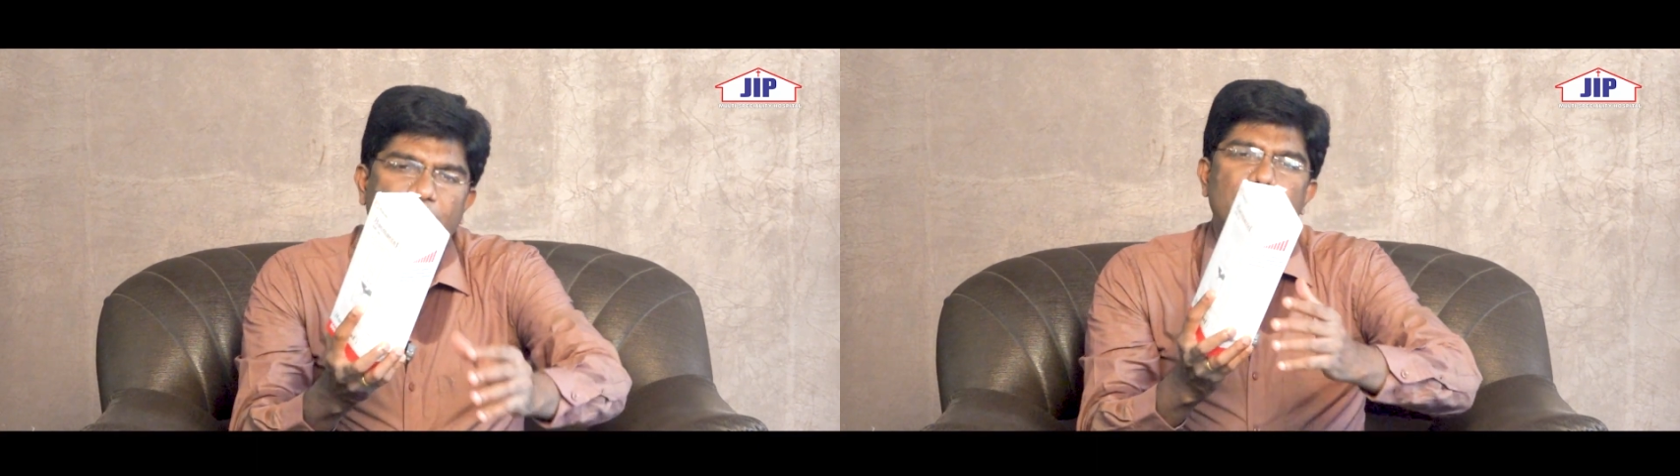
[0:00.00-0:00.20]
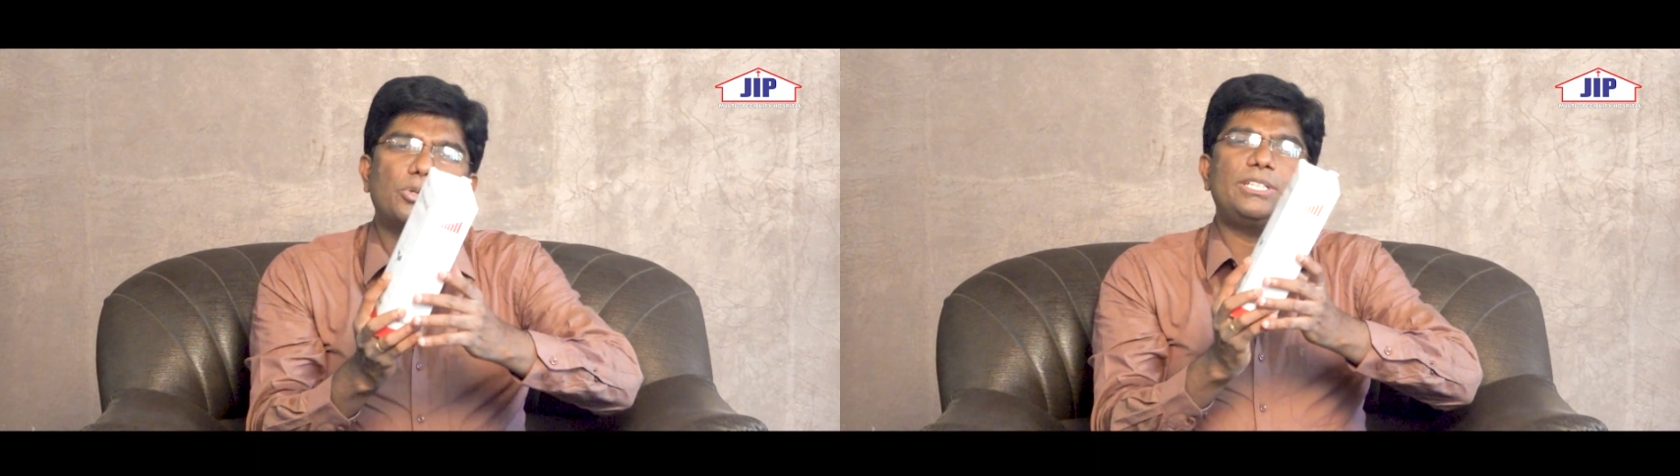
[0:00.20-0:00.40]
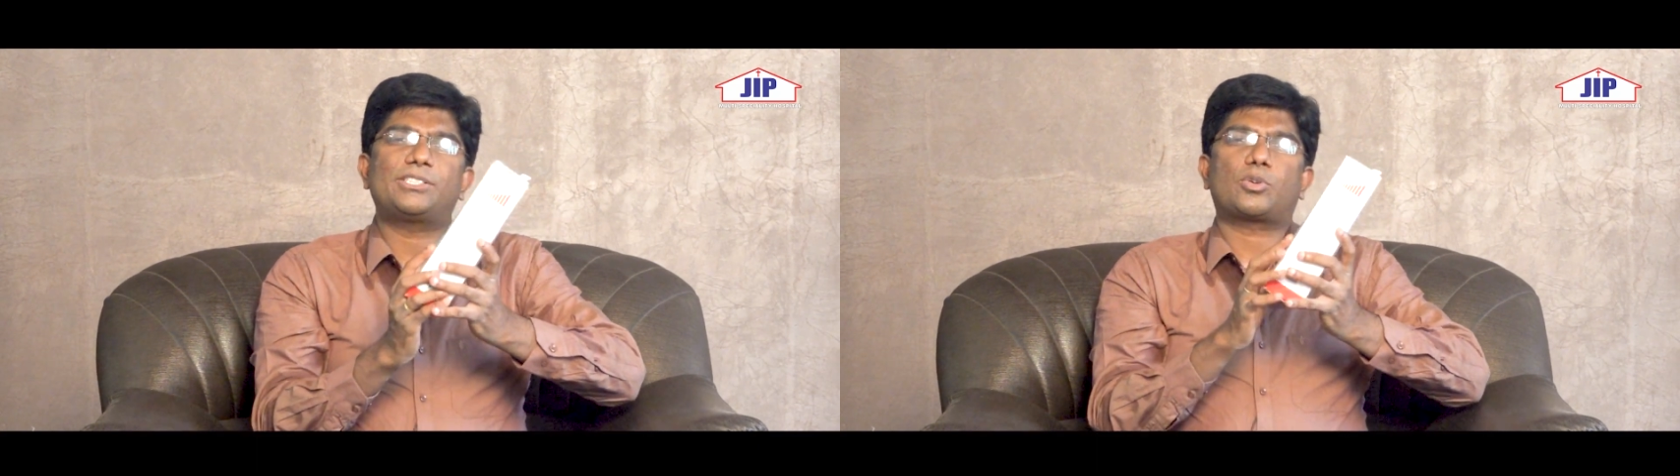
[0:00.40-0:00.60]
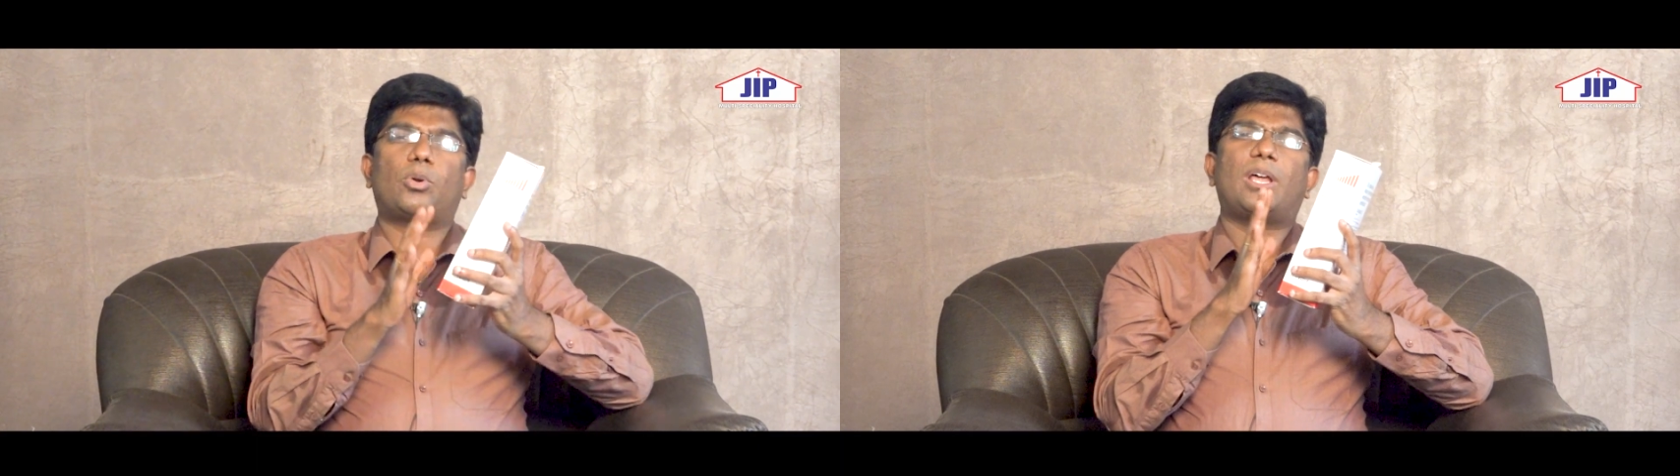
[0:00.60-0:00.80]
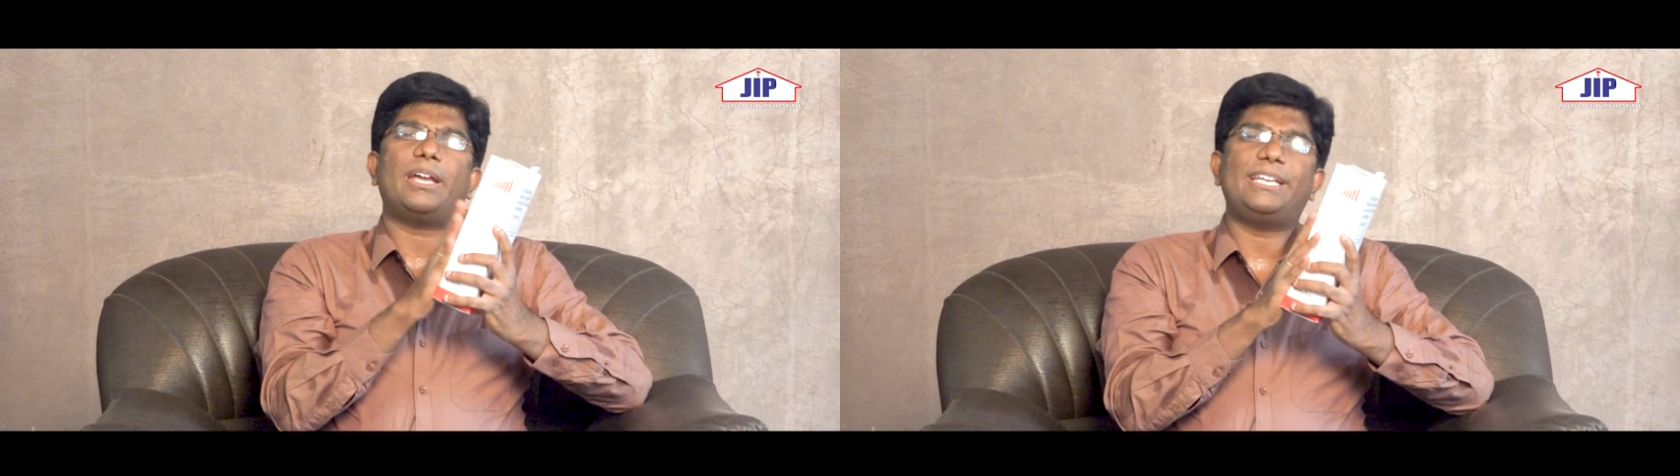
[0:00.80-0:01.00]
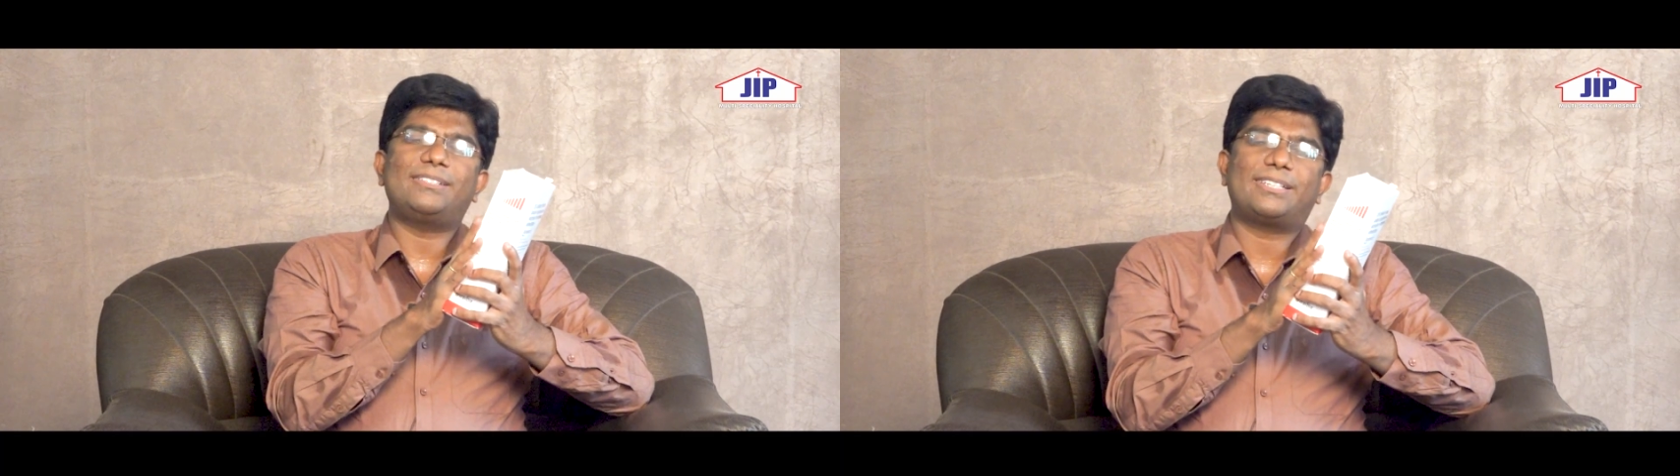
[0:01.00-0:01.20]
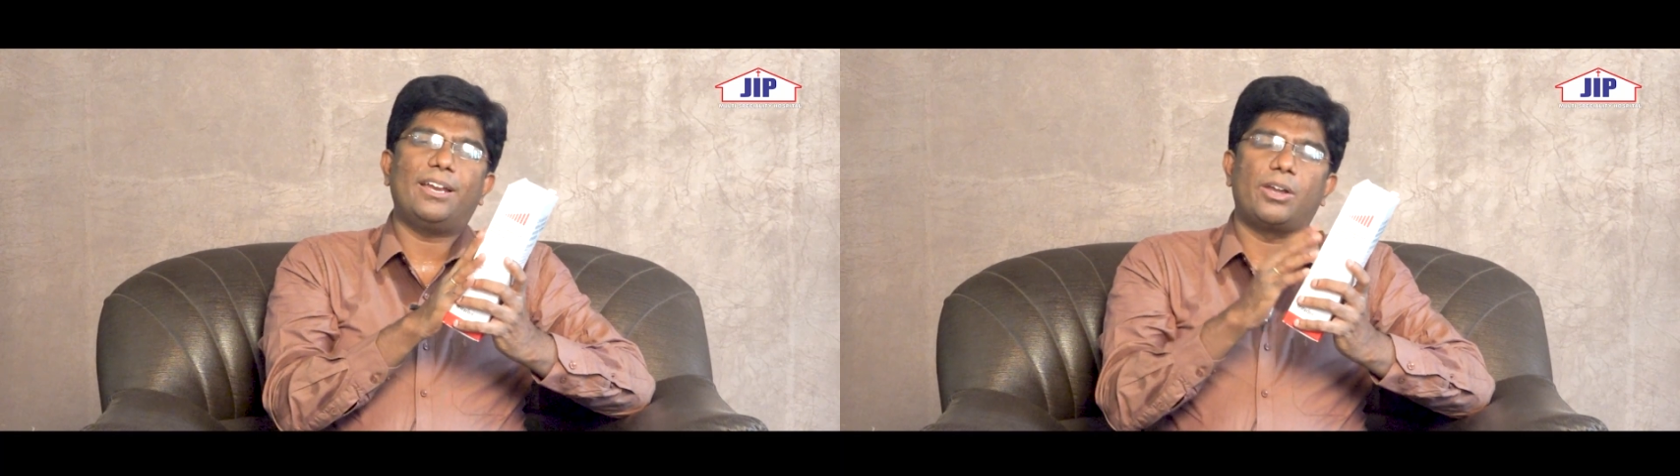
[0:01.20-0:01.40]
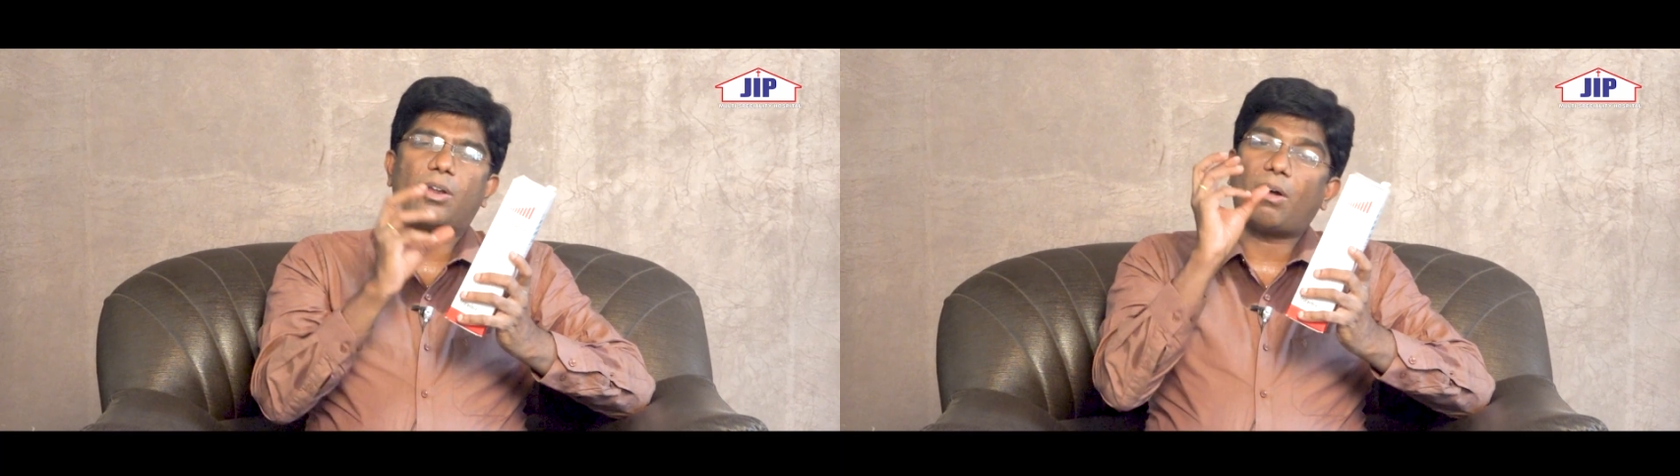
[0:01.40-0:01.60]
So this colloid is
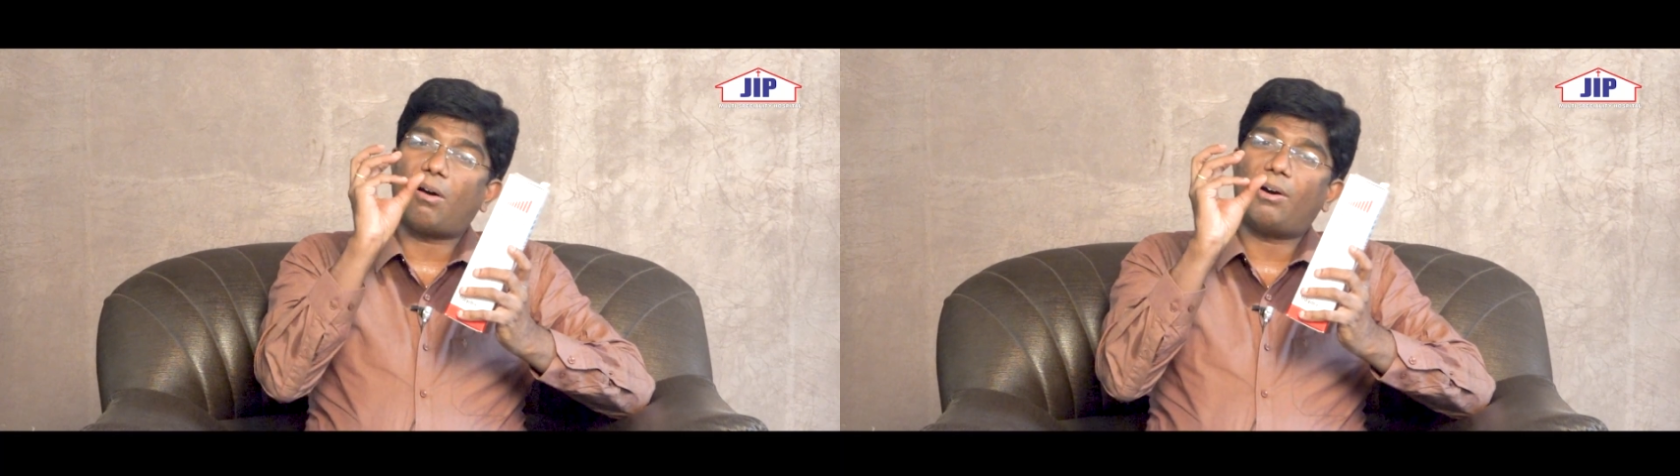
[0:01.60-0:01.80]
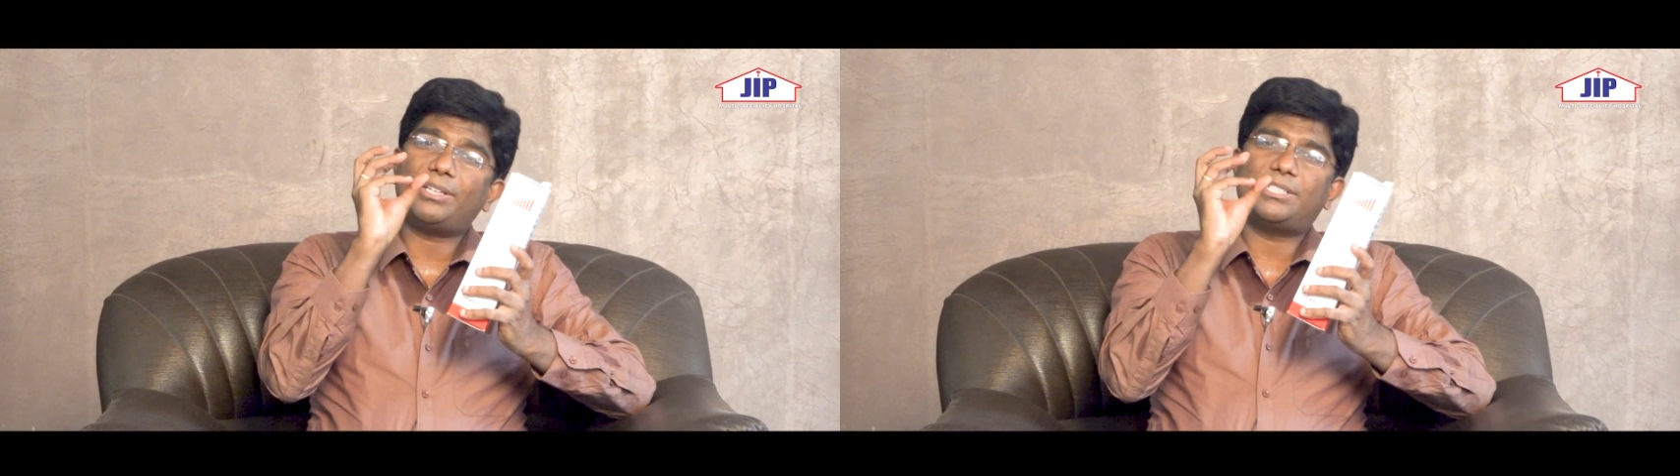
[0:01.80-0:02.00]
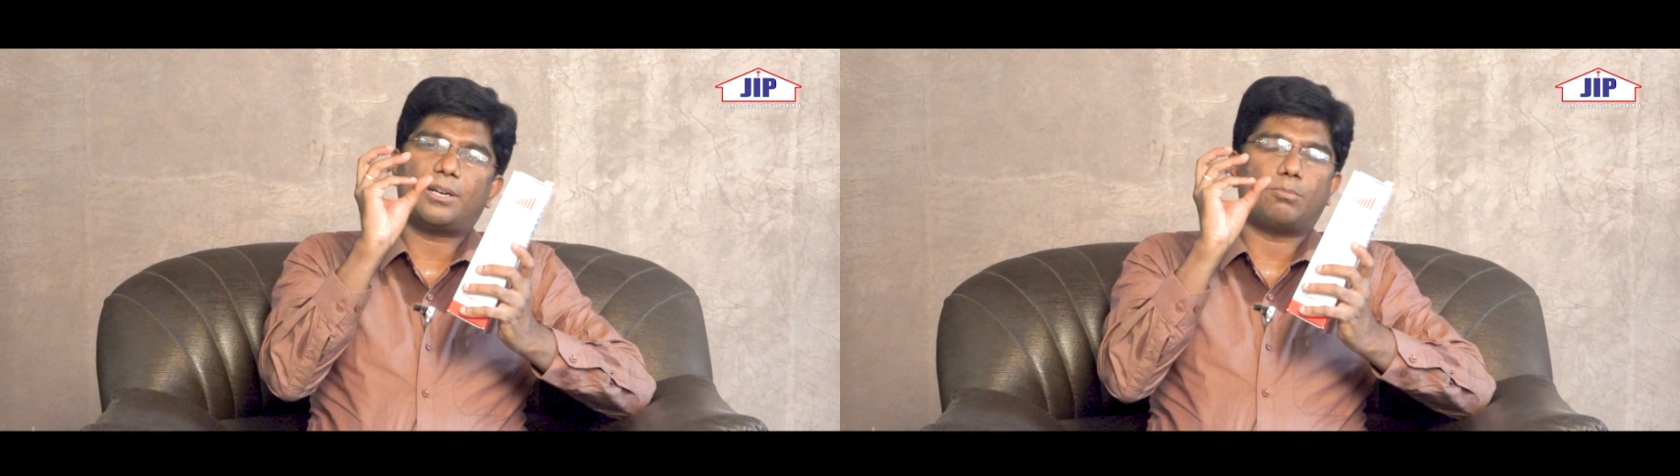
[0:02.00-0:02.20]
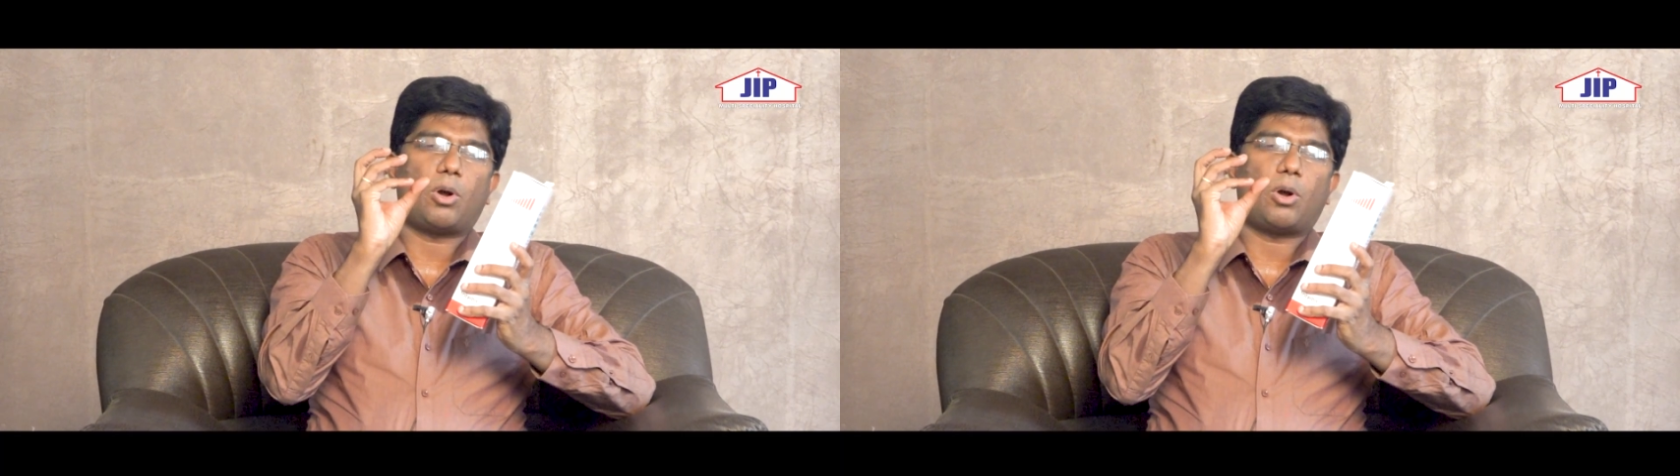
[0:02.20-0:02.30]
a larger